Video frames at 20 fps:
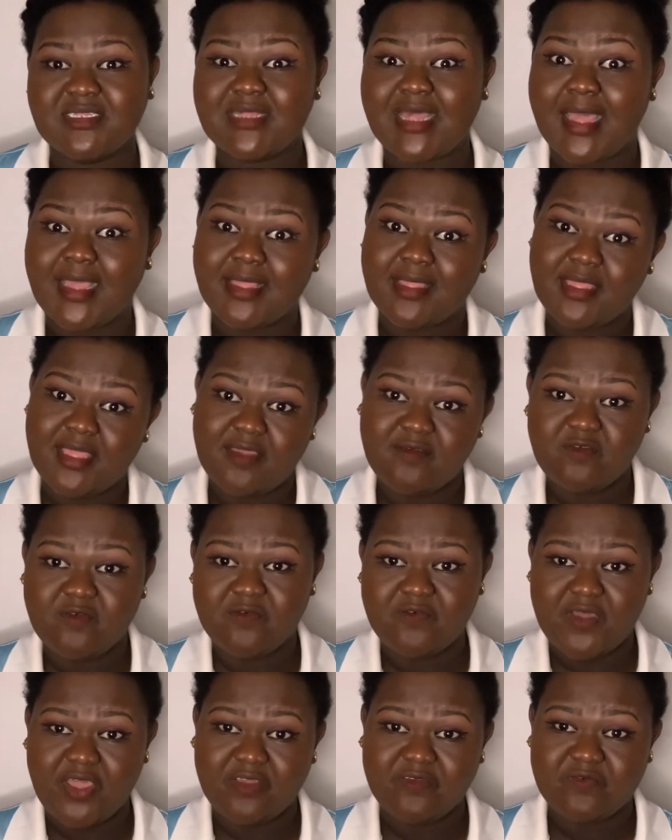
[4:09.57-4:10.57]
I gave you
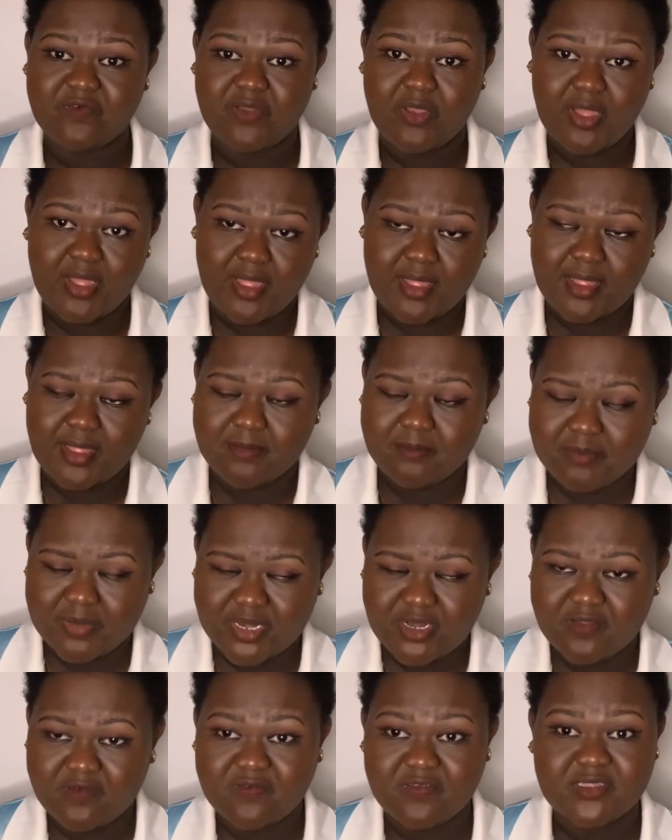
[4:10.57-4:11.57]
5
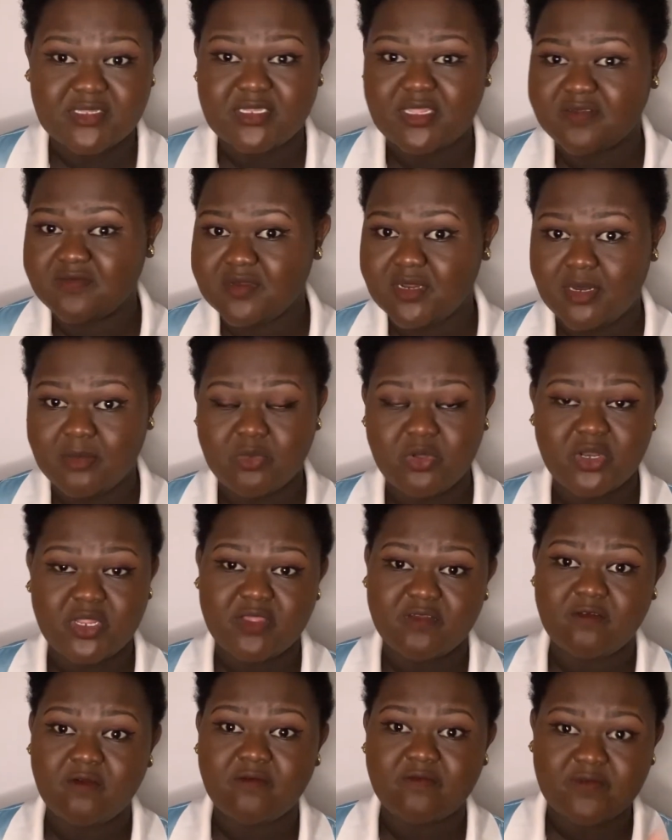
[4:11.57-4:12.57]
benefits. Definitely I'm going to
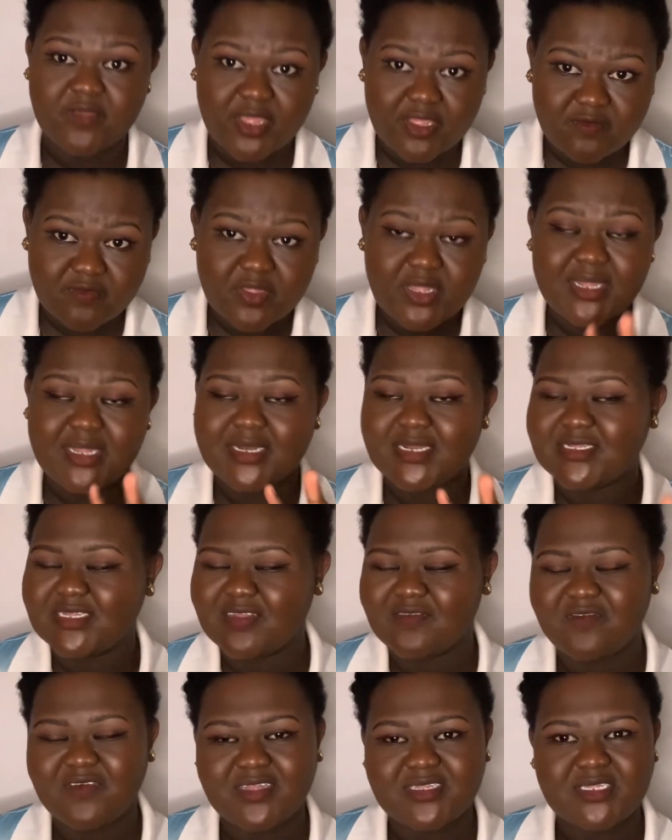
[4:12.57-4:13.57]
give you 5
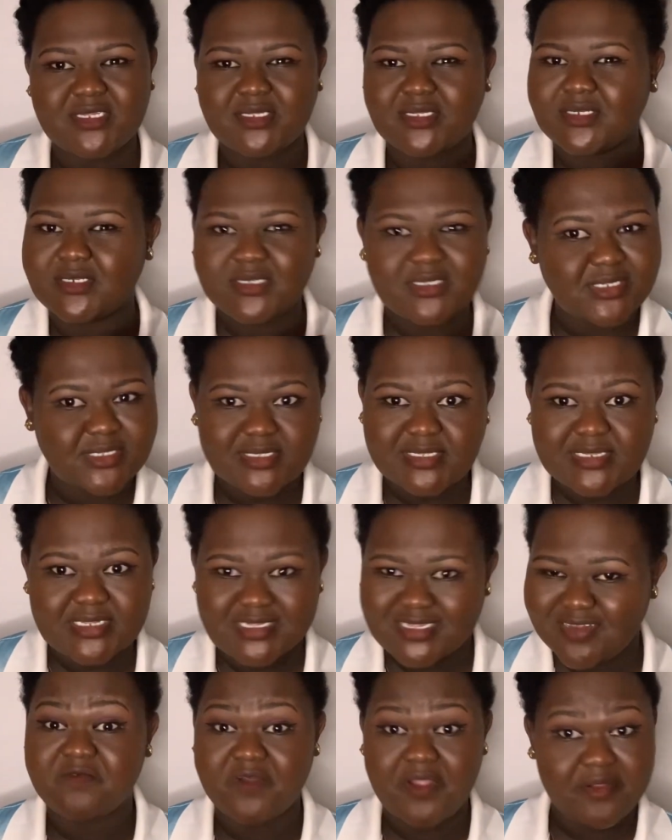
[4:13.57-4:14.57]
disadvantages.
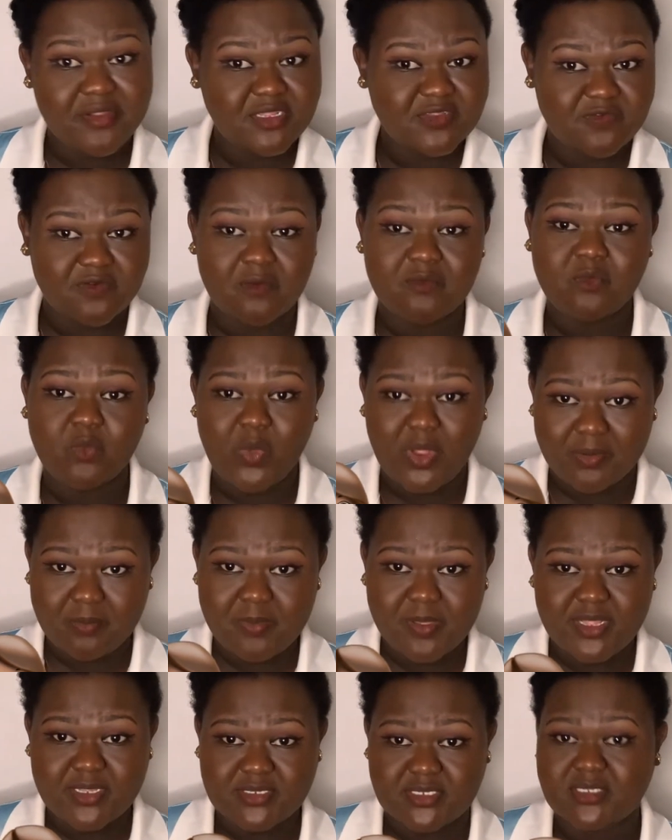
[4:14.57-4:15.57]
This varies from one
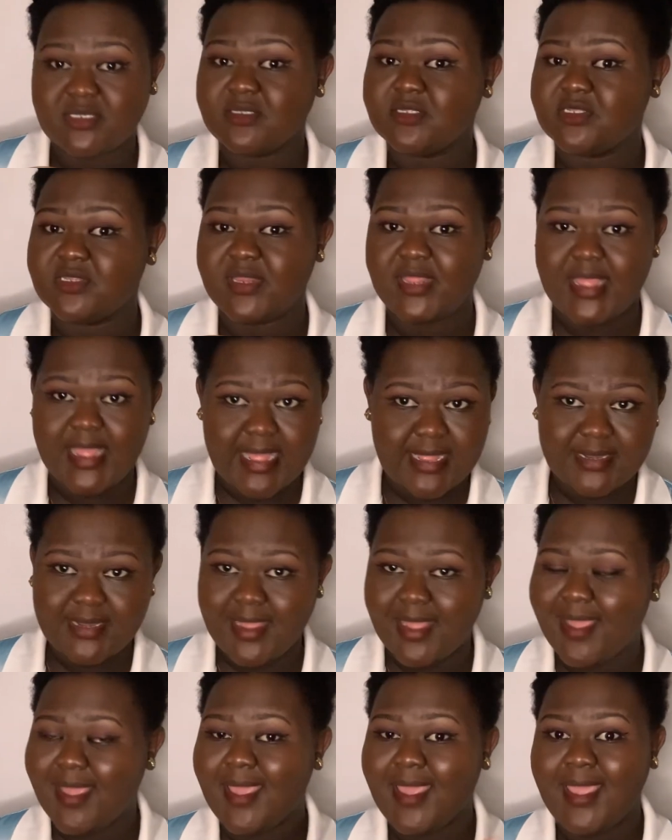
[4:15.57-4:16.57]
person to the
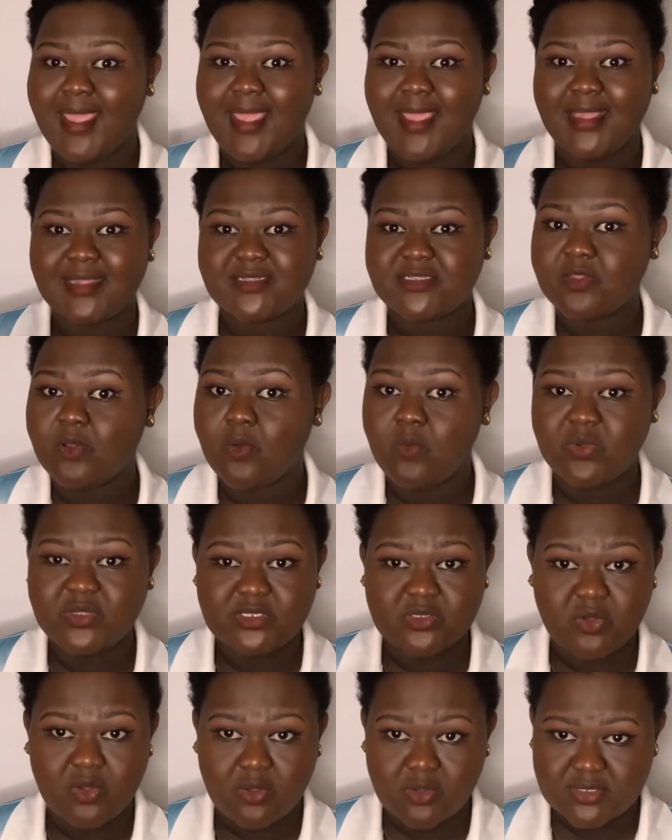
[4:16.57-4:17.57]
other. It's not
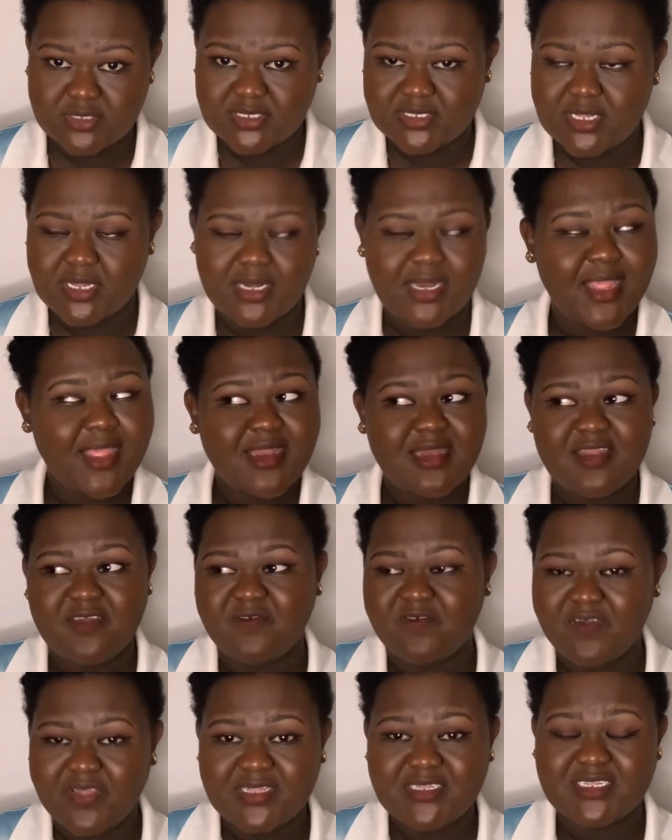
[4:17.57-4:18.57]
always constant. The
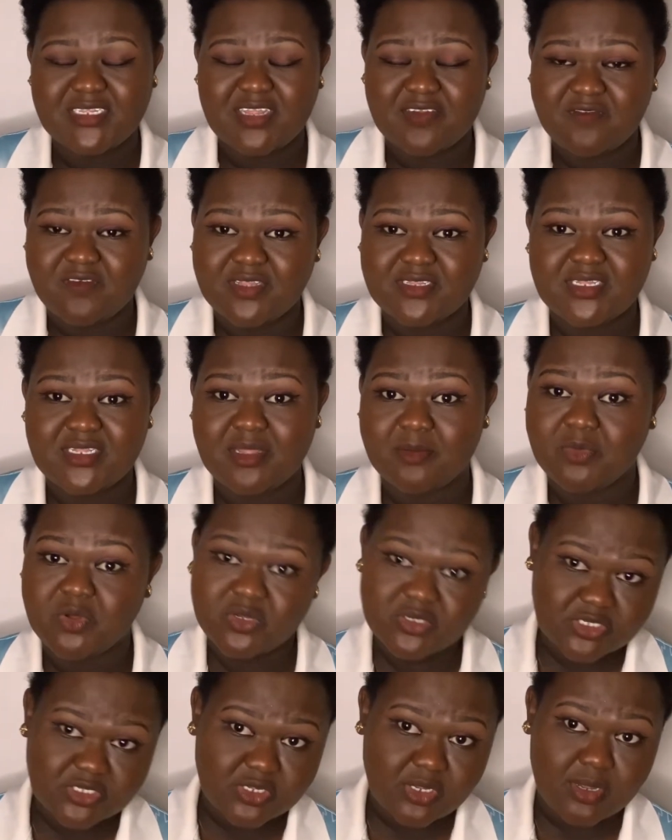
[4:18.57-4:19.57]
first disadvantage I'm
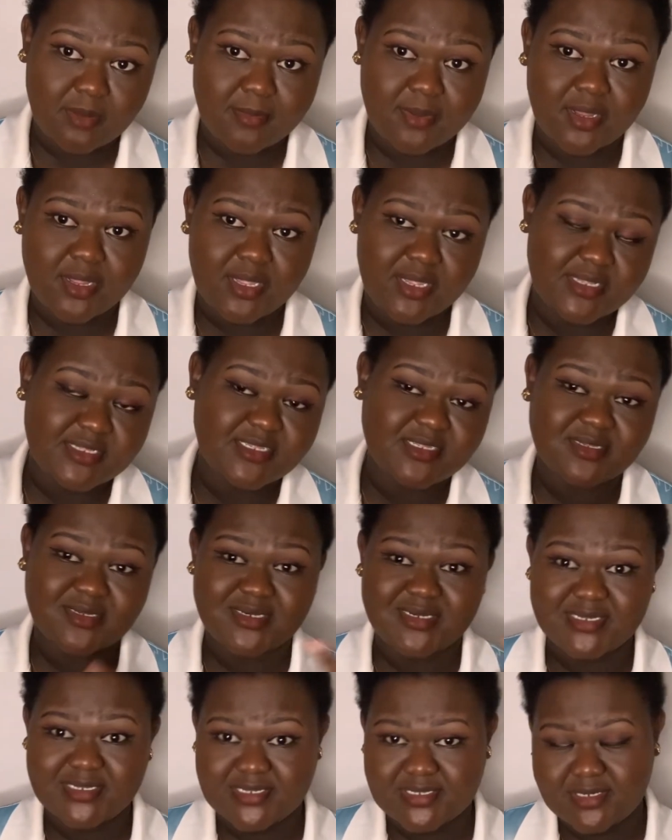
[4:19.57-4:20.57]
going to talk about is
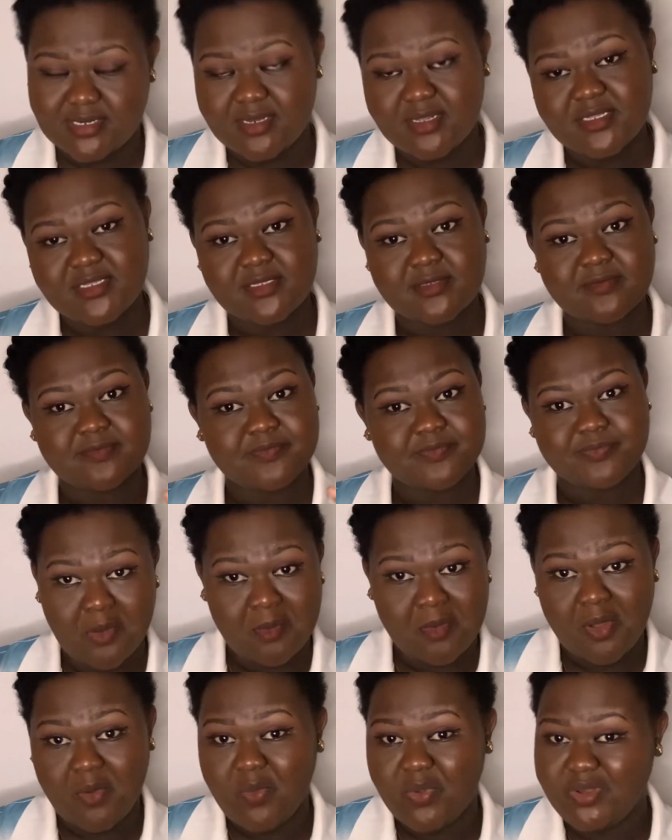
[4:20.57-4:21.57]
dizziness.
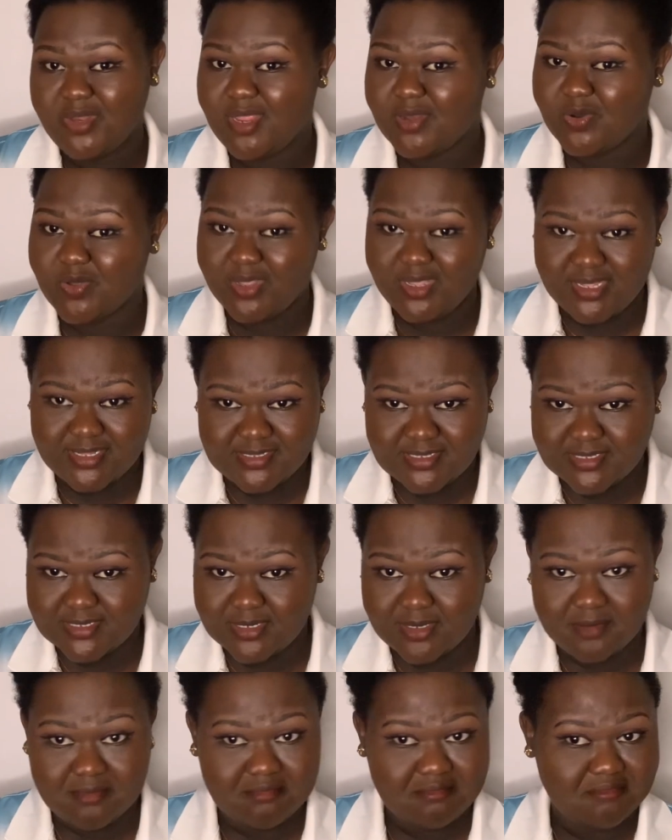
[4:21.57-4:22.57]
When you're not
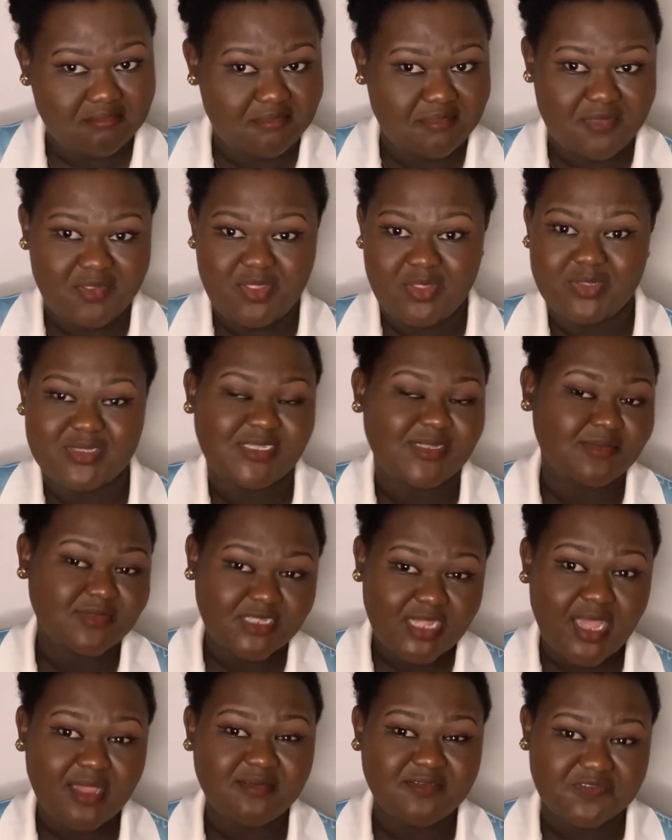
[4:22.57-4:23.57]
eating, you
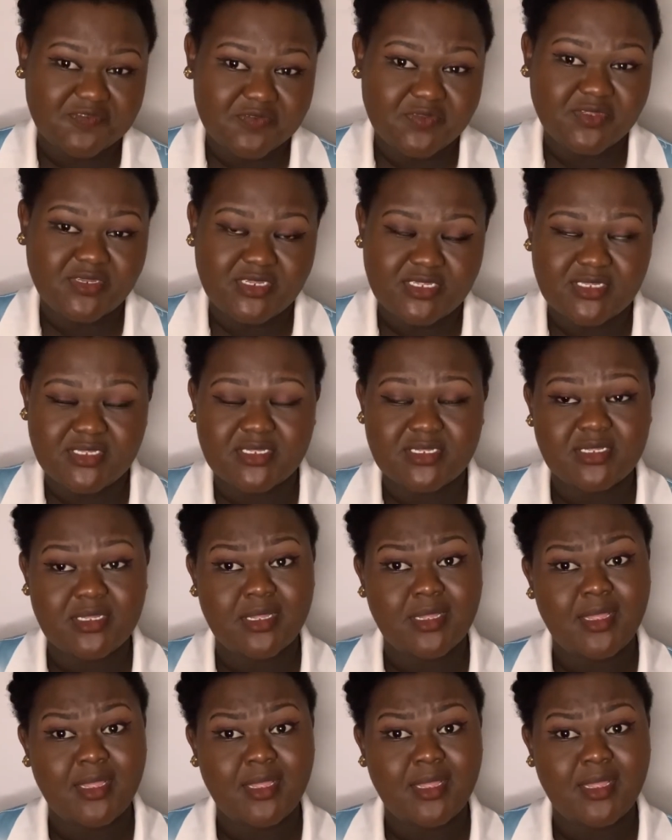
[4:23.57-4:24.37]
sometimes feel dizzy.